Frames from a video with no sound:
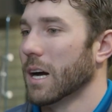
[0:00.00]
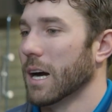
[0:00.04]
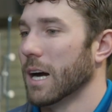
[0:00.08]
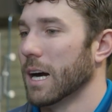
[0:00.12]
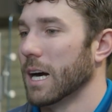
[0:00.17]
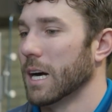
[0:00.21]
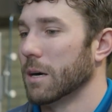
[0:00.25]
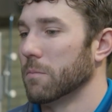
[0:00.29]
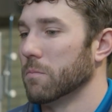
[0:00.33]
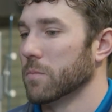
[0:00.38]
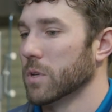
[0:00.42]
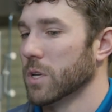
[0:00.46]

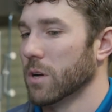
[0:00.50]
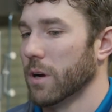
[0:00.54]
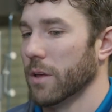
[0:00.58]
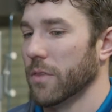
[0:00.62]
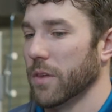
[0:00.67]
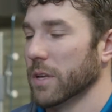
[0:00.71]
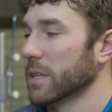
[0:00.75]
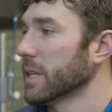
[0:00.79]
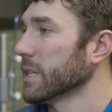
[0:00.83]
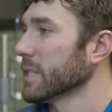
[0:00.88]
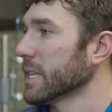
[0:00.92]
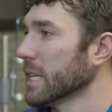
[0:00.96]
I
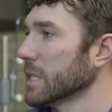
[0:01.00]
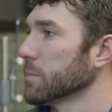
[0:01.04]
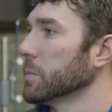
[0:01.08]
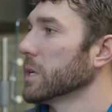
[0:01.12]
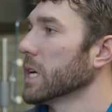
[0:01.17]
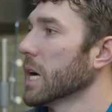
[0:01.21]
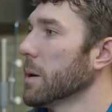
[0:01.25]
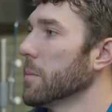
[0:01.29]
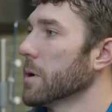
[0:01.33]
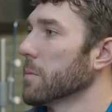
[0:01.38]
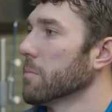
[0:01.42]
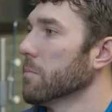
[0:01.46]
think that's
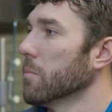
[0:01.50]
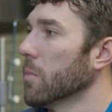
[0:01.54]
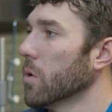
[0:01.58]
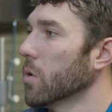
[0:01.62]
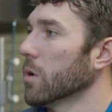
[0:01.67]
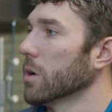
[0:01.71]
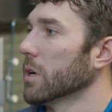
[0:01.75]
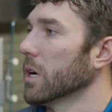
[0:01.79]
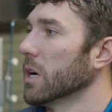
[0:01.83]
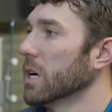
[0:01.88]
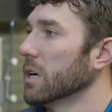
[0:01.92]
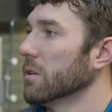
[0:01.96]
becoming
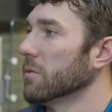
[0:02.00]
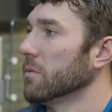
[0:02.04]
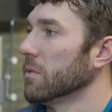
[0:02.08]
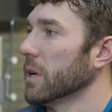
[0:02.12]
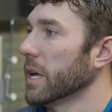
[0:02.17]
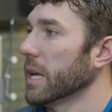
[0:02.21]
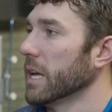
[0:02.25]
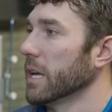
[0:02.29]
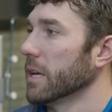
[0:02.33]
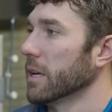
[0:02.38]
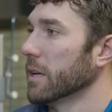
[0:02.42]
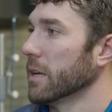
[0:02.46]
more of
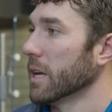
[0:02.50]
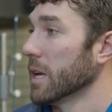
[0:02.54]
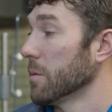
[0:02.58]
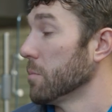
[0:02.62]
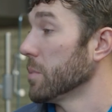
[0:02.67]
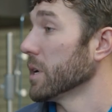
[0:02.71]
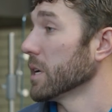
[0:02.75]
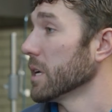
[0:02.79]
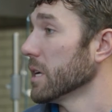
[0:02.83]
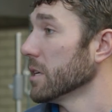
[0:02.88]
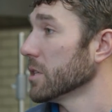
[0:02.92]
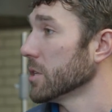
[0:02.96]
a
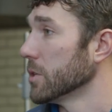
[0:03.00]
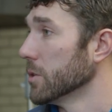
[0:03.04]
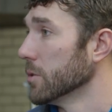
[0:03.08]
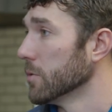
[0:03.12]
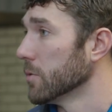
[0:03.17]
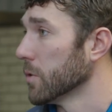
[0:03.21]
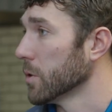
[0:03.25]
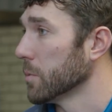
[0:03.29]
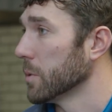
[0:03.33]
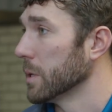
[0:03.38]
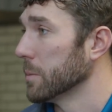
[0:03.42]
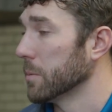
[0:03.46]
big issue
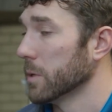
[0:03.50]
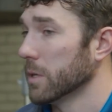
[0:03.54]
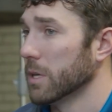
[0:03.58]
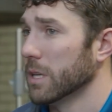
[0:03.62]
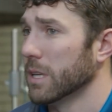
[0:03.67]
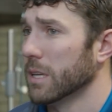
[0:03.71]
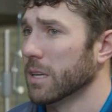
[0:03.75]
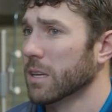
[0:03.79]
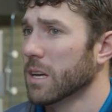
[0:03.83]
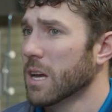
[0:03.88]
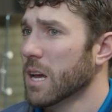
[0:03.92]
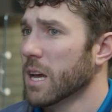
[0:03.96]
for people,
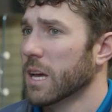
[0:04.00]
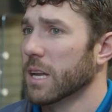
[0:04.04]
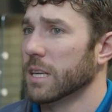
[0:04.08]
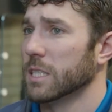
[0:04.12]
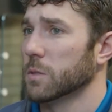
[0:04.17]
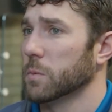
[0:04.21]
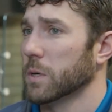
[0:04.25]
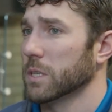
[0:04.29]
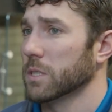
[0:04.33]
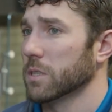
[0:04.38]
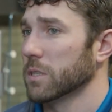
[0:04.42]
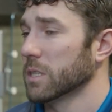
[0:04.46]
and
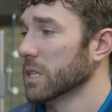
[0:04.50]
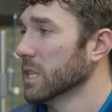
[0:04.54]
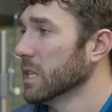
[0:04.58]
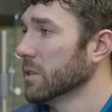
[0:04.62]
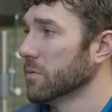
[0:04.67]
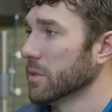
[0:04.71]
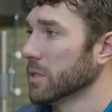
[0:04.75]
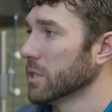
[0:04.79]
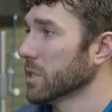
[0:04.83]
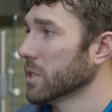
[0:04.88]
especially even